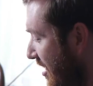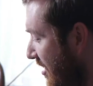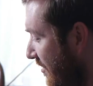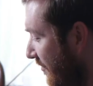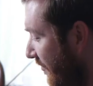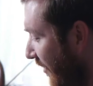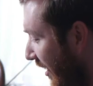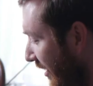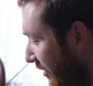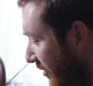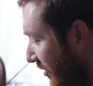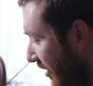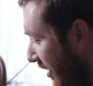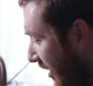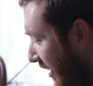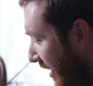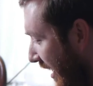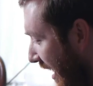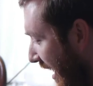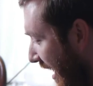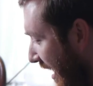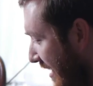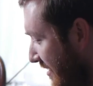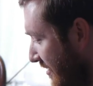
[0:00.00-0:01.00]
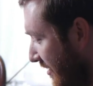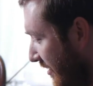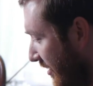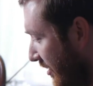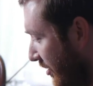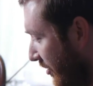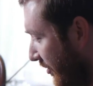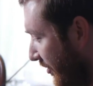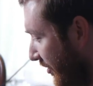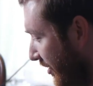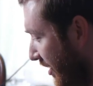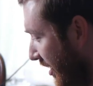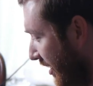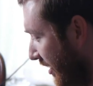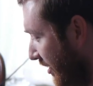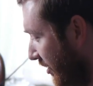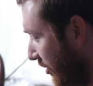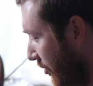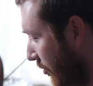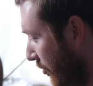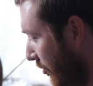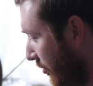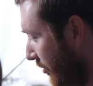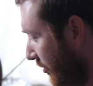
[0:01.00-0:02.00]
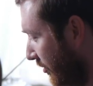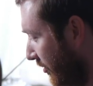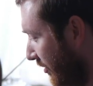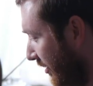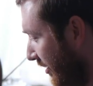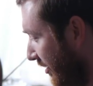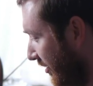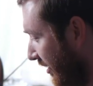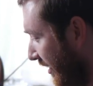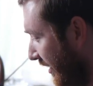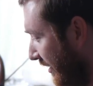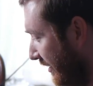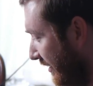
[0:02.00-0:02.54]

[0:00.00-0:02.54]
Final Cut has a little thing in the corner, a little, like,